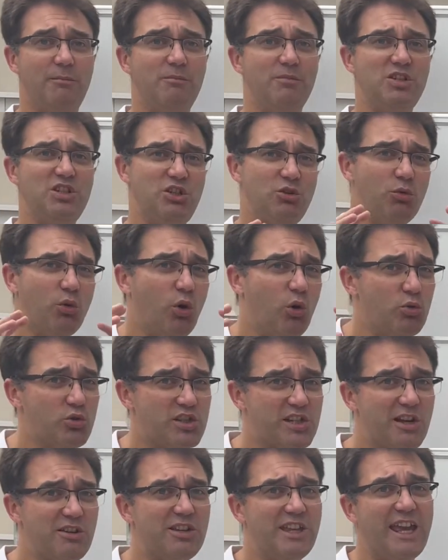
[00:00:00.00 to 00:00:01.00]
You'll
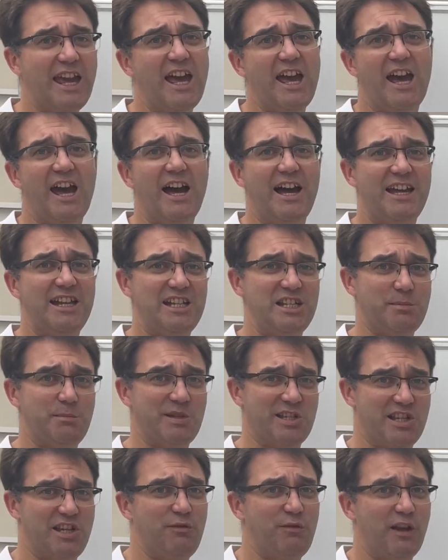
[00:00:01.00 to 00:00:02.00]
also get a
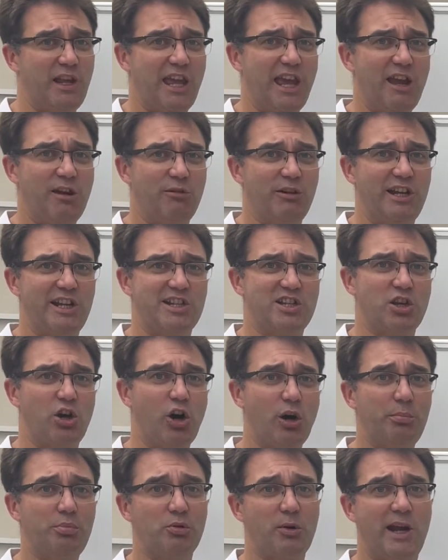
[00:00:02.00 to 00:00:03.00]
specific area to
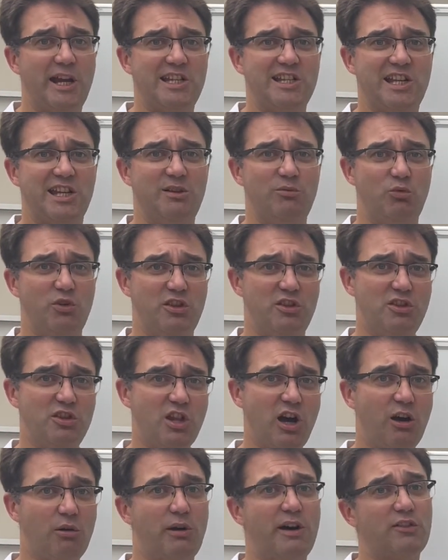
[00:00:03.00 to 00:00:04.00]
operate in with
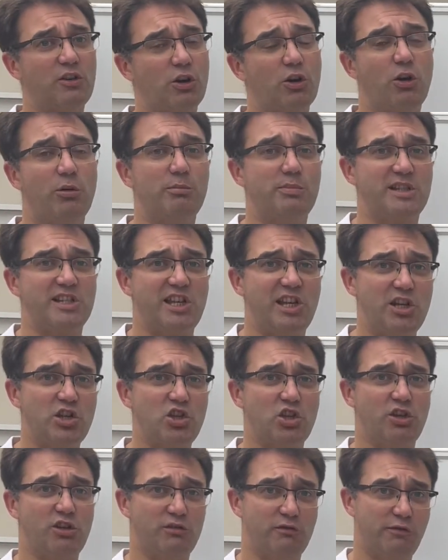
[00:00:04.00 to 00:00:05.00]
no other
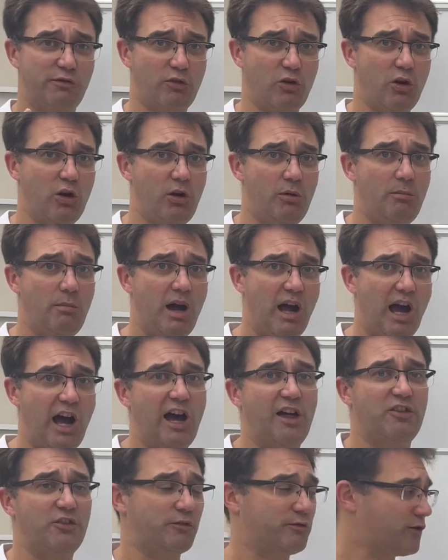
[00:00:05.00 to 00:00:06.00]
competition from
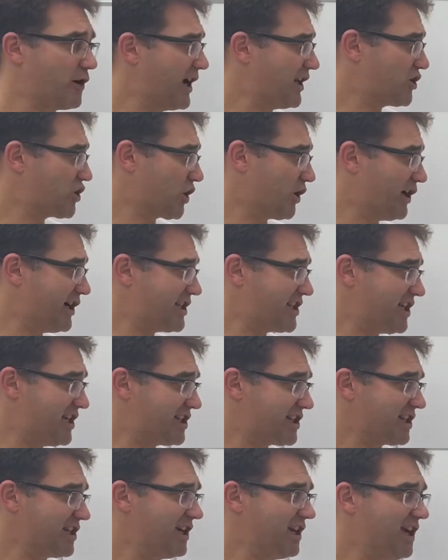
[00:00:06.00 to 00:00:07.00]
other
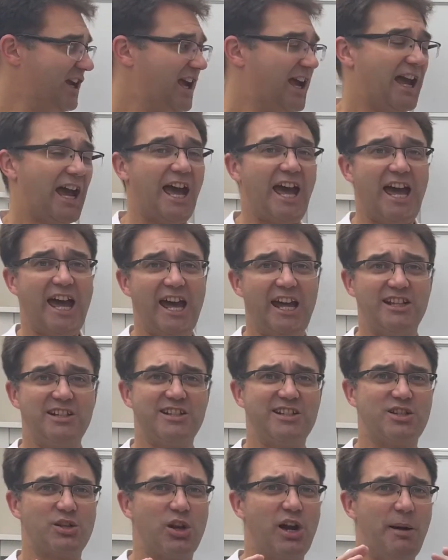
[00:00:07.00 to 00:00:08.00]
franchises.
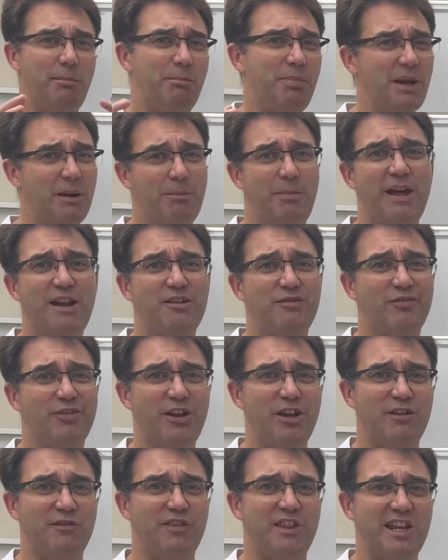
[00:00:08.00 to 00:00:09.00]
And a big
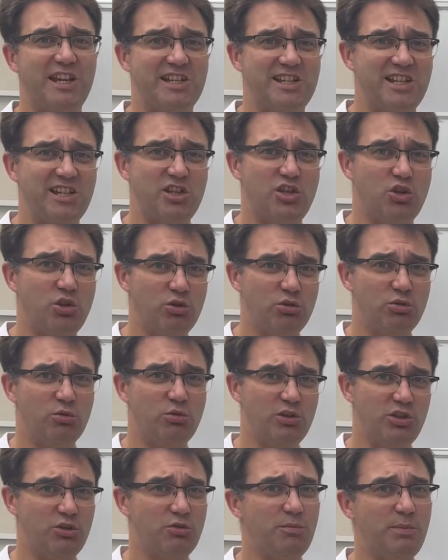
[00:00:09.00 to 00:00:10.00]
benefit of this is
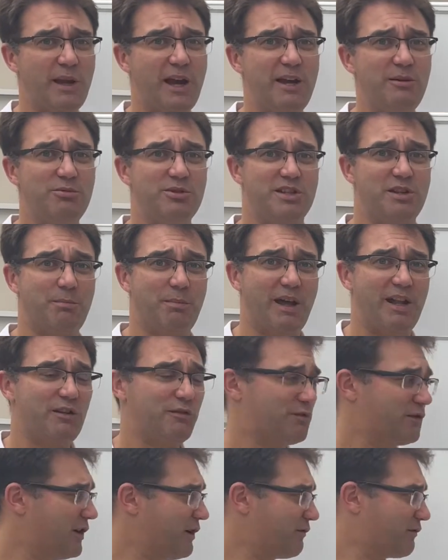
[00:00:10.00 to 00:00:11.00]
you'll be able to
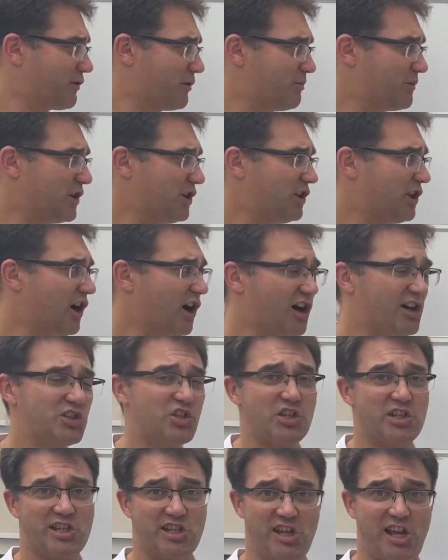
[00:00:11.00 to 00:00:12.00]
benefit from the
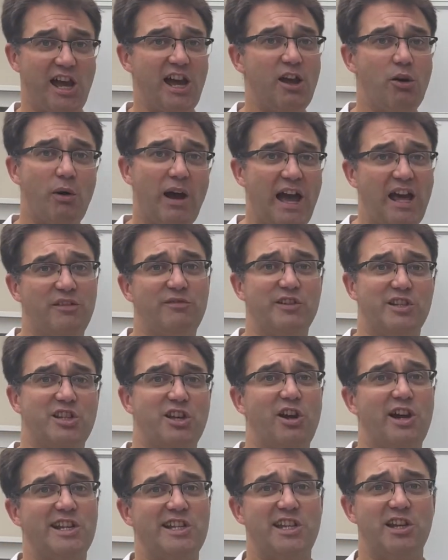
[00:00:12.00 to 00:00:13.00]
larger scale
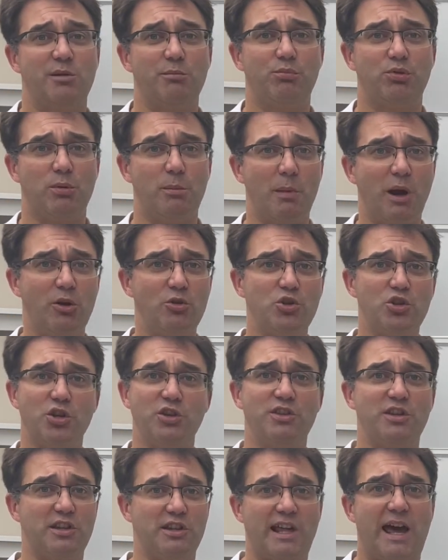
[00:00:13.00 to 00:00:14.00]
advertising and
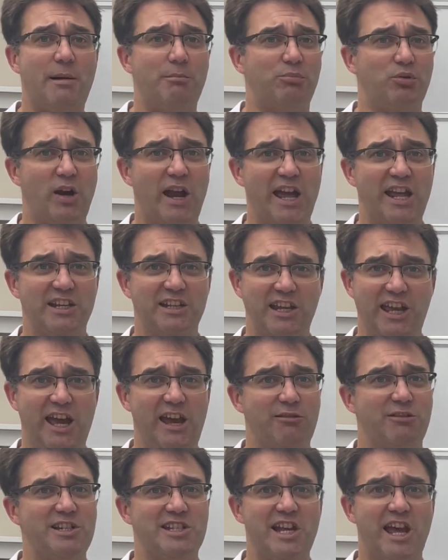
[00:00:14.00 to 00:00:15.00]
promotion that brand
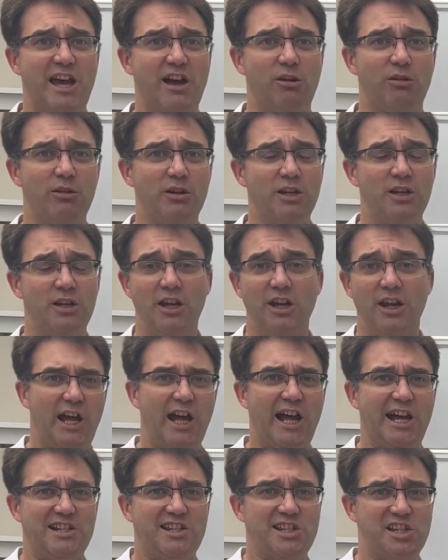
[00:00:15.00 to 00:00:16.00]
carries out.
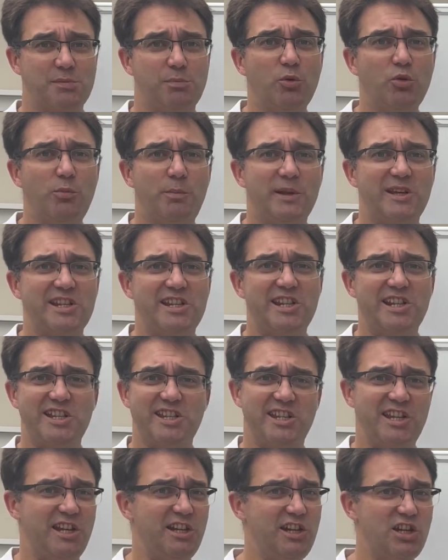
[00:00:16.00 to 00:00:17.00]
As a small
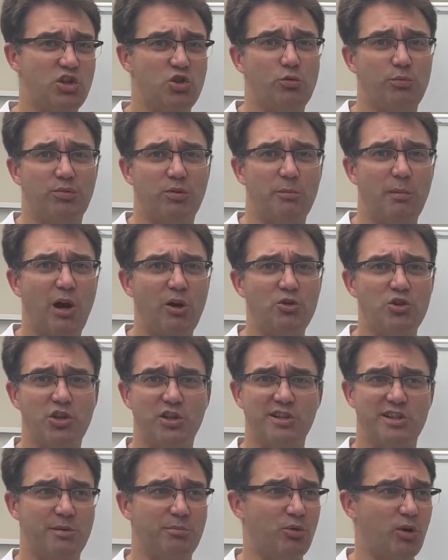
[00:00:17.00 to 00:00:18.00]
business, the initial
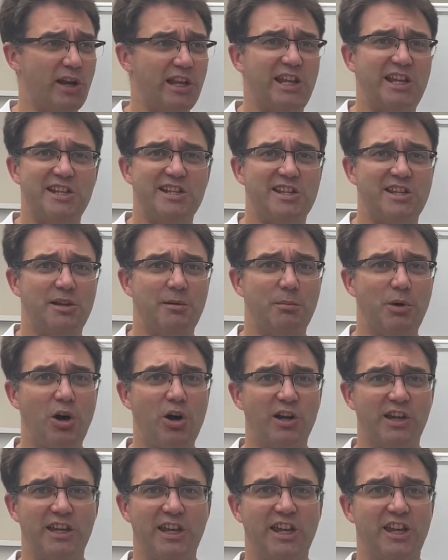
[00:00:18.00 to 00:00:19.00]
promotion to break into the
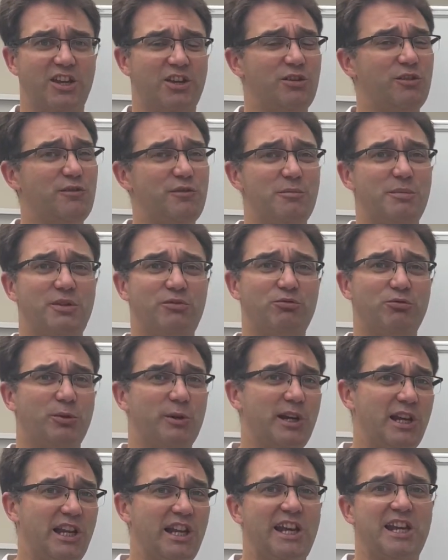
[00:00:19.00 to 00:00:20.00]
market can often be
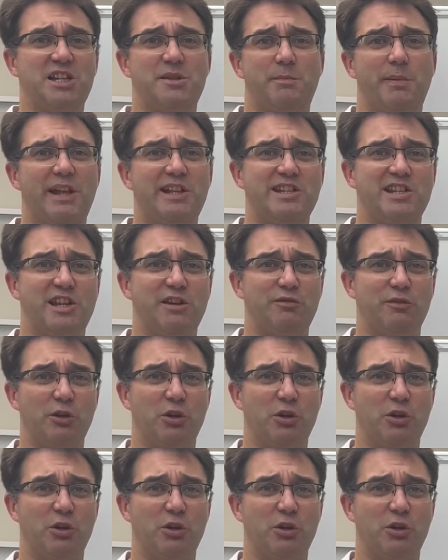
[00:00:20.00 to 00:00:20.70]
really expensive and